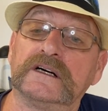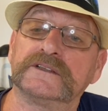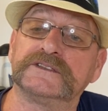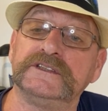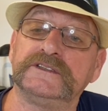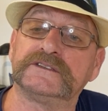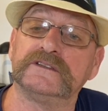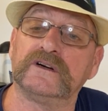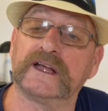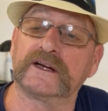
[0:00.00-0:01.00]
seats and
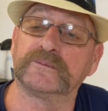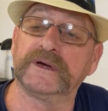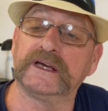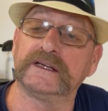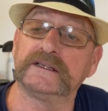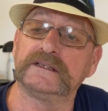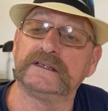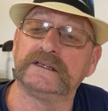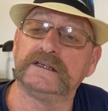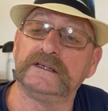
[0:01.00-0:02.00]
all that are painted.
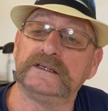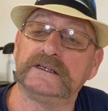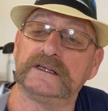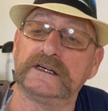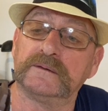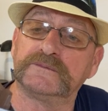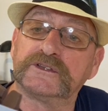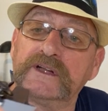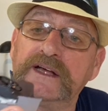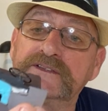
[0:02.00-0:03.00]

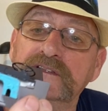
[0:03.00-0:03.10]
So that's